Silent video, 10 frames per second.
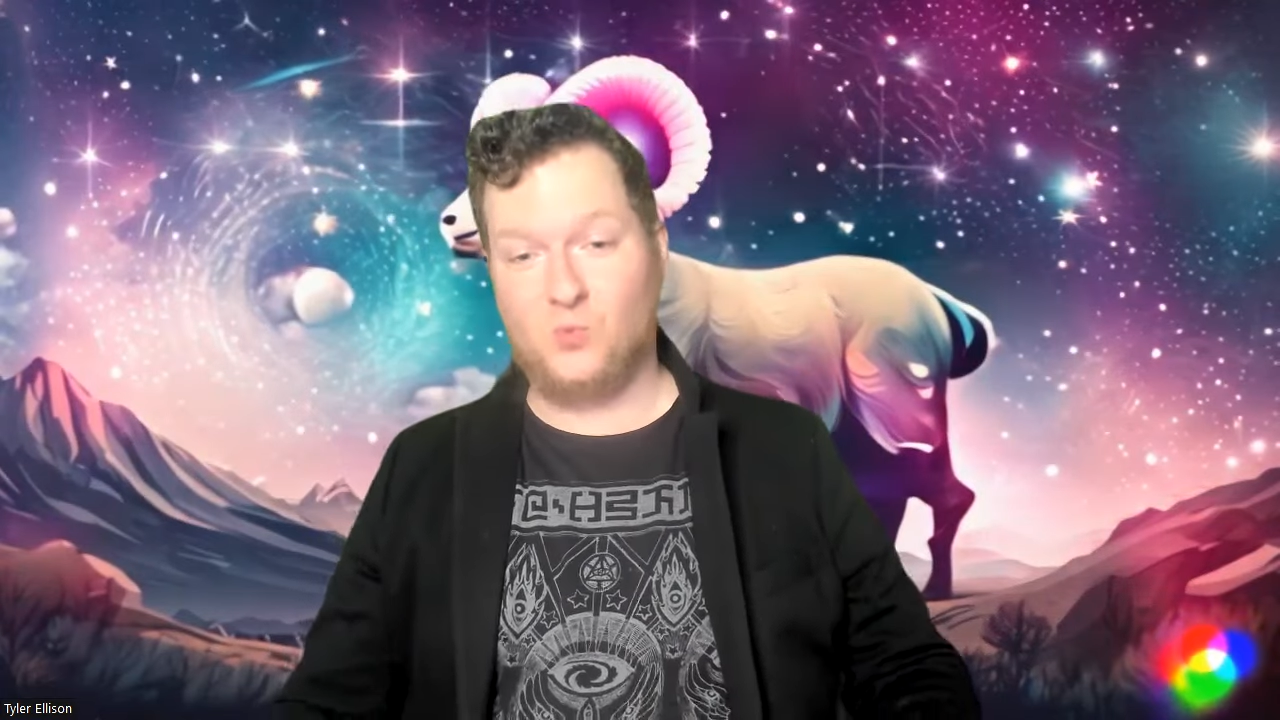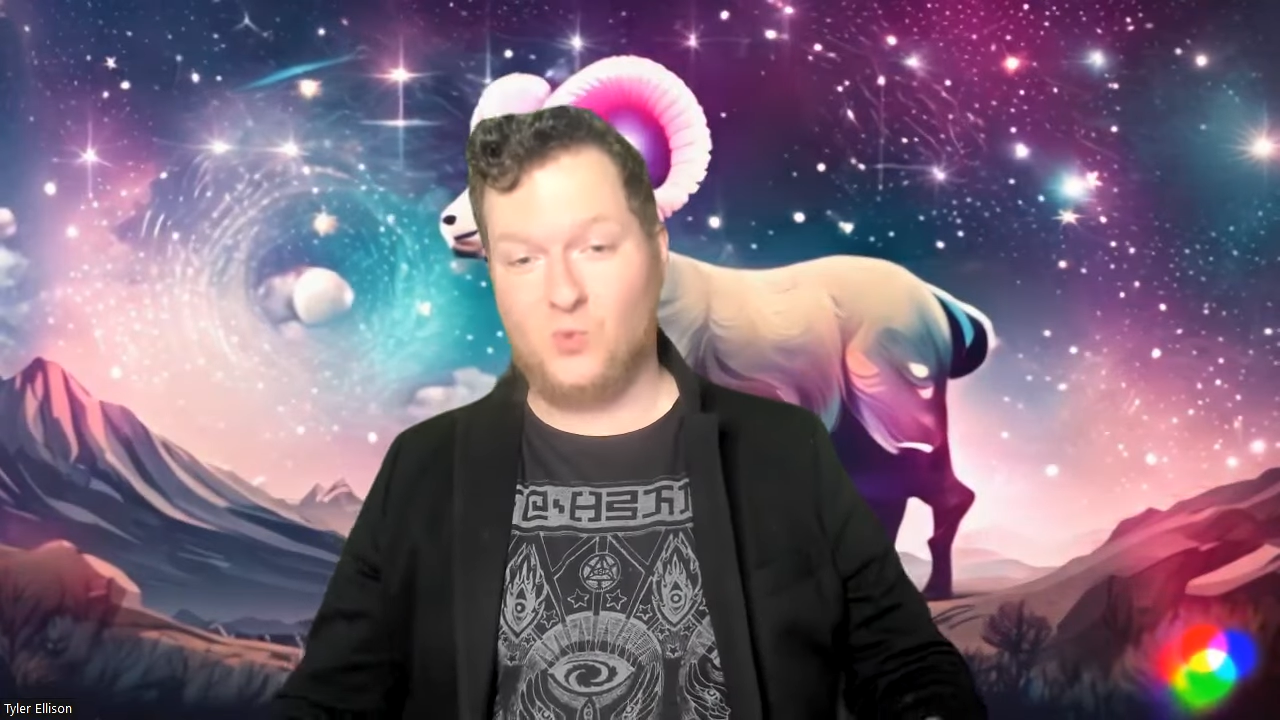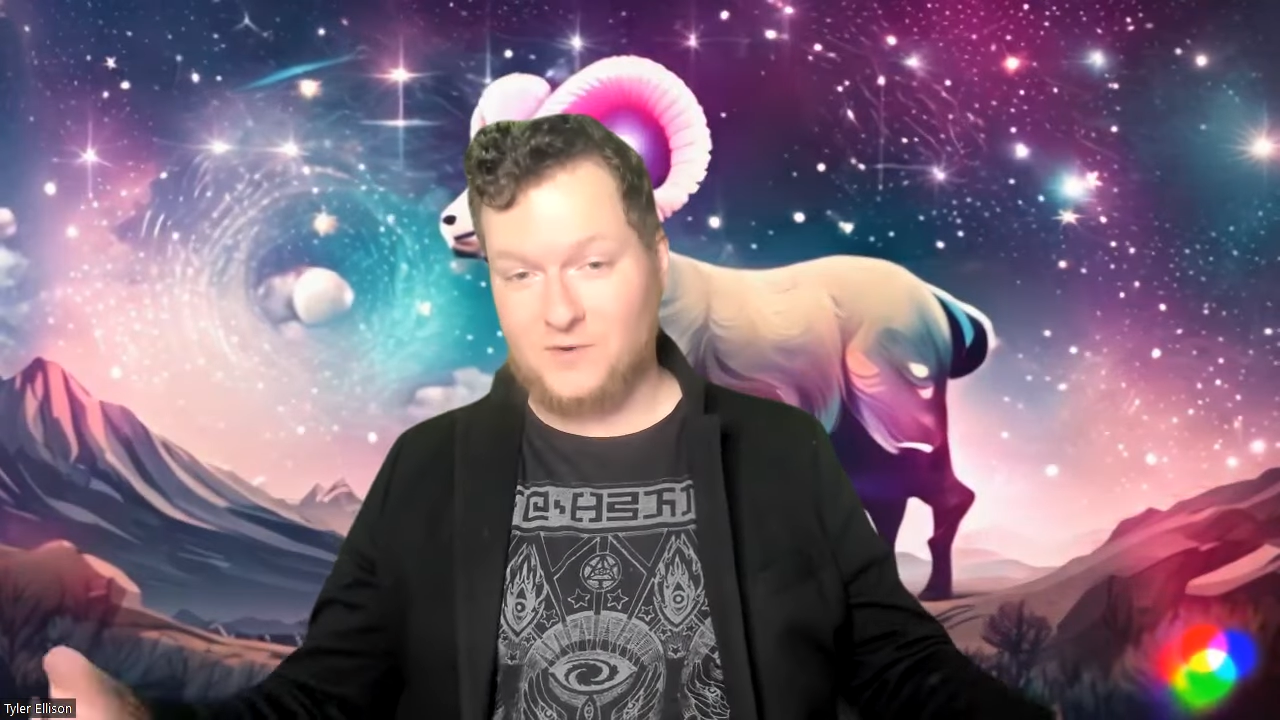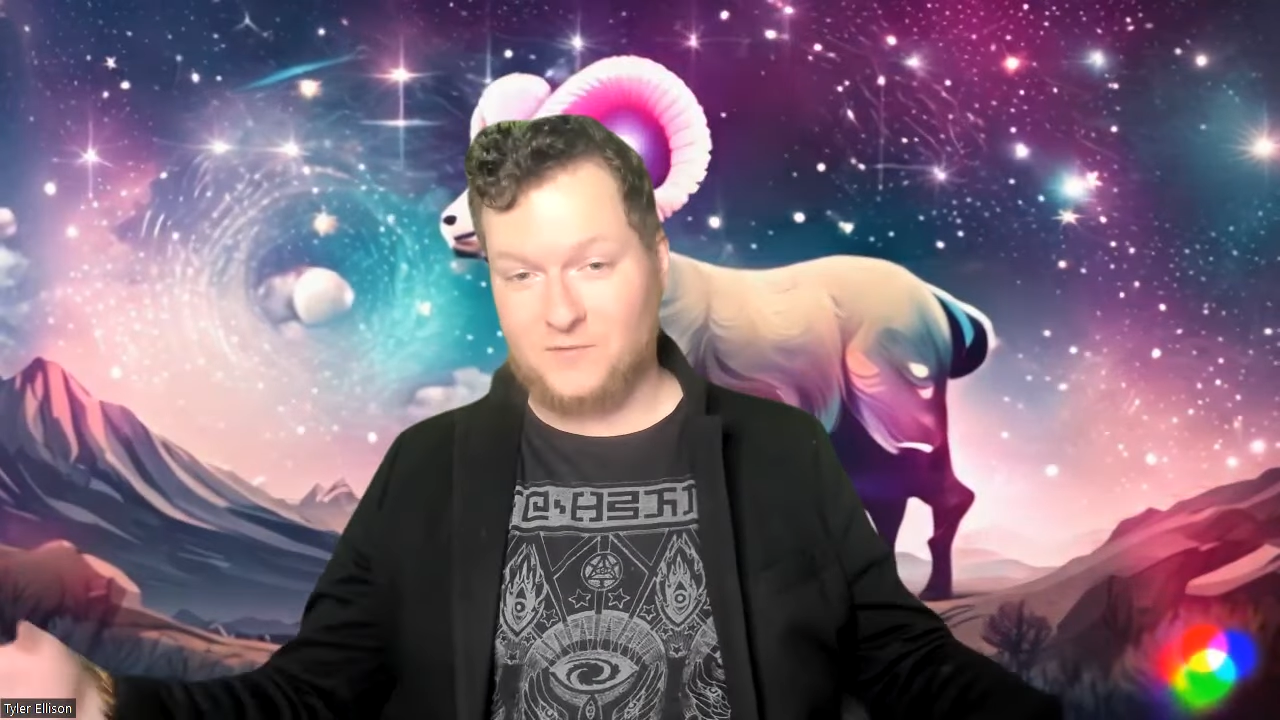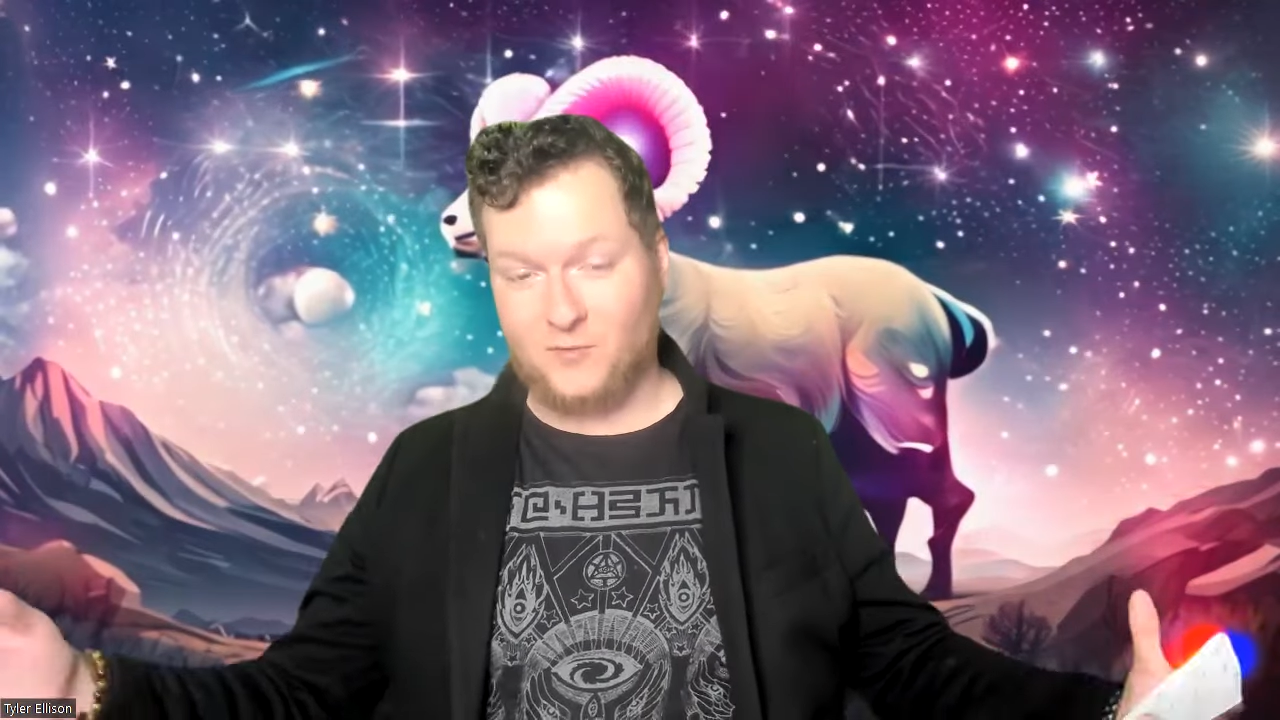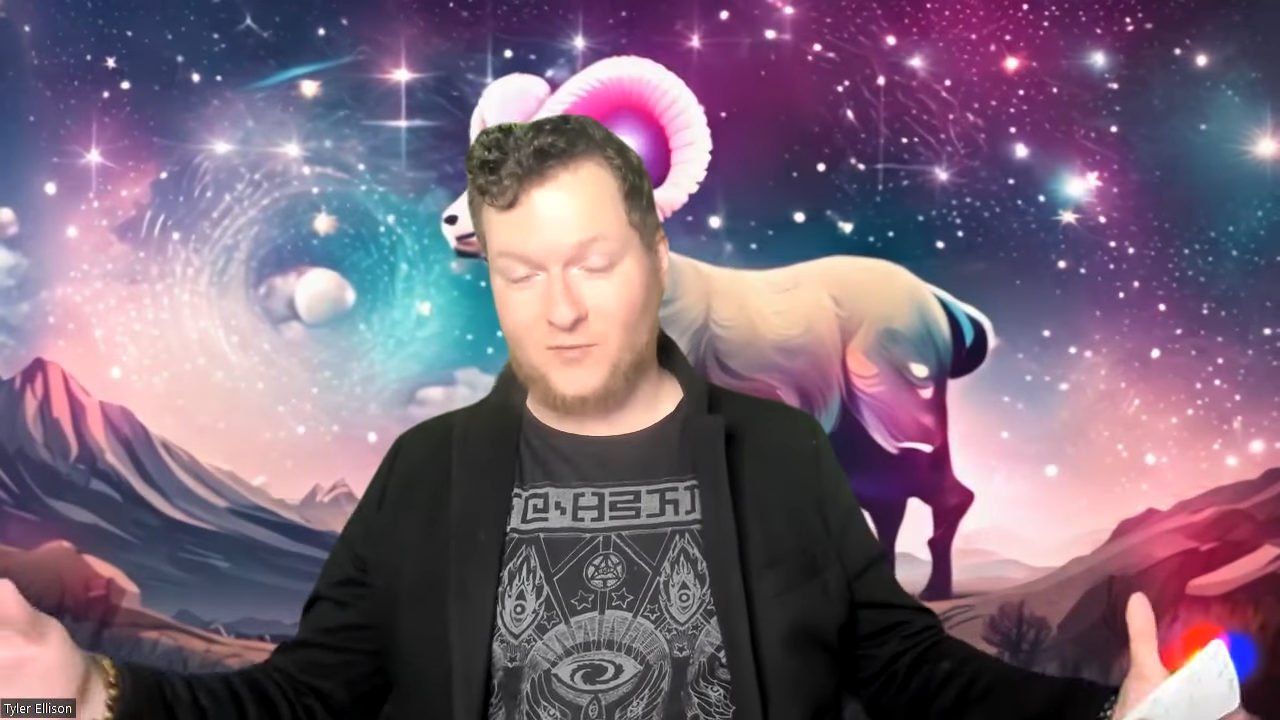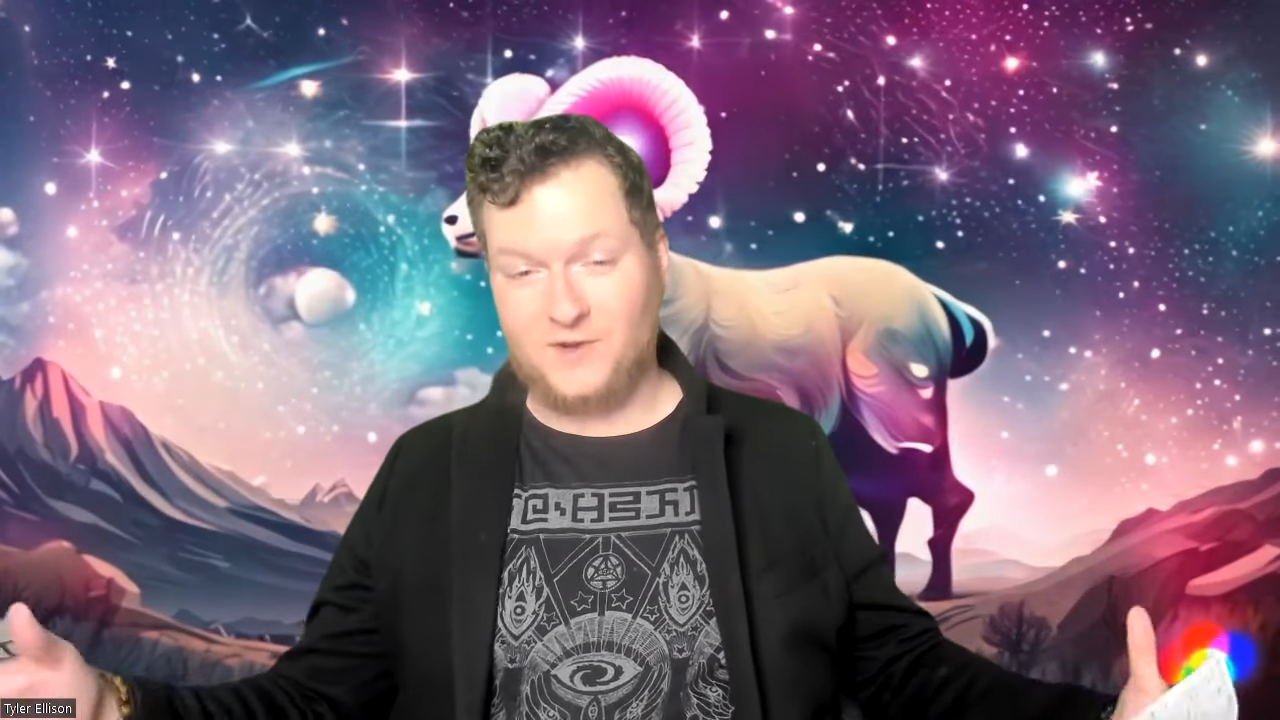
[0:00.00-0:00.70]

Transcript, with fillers: wonderful